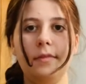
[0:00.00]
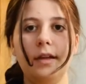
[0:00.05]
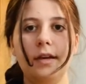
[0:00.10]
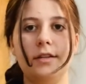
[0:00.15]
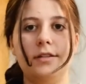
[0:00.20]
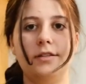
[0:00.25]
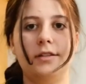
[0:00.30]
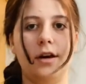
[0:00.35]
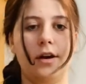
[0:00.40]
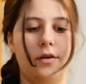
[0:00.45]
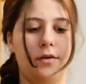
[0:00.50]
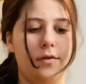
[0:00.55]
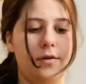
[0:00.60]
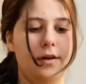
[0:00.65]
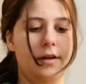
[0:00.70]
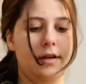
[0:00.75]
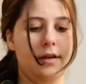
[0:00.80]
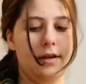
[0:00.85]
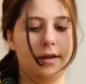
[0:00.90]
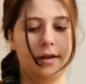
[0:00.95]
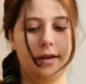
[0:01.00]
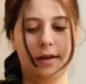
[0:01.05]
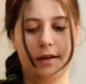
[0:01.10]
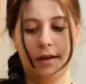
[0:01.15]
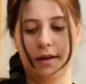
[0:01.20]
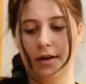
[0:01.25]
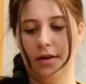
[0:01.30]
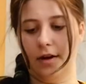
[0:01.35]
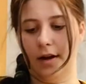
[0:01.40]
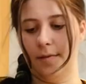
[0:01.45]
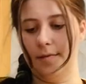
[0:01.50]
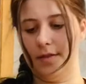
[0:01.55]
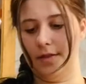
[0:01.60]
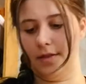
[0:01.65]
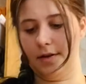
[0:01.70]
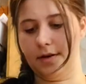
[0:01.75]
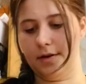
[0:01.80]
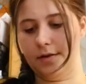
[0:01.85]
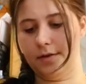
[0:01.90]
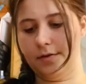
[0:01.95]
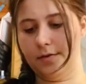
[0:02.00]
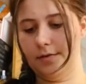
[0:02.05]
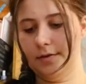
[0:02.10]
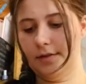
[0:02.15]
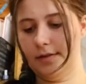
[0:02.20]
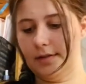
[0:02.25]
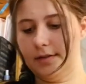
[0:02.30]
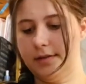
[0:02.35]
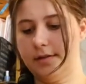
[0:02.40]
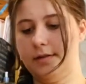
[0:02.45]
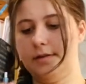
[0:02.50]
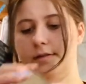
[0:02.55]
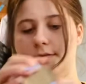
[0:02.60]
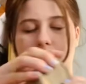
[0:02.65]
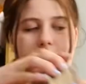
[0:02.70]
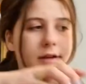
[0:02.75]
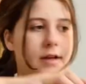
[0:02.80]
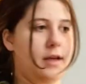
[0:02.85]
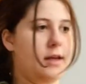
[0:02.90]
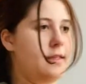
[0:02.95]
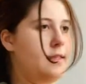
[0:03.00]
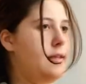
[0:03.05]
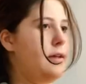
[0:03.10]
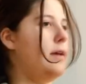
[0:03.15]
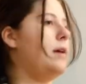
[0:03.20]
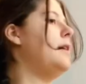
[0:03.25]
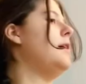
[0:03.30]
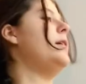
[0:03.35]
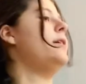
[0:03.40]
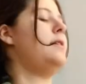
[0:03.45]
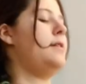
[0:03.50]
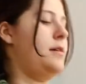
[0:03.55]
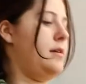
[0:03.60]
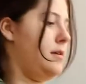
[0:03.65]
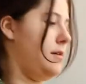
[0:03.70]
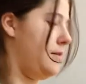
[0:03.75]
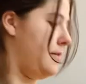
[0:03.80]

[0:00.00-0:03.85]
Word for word: So grabbed those, and then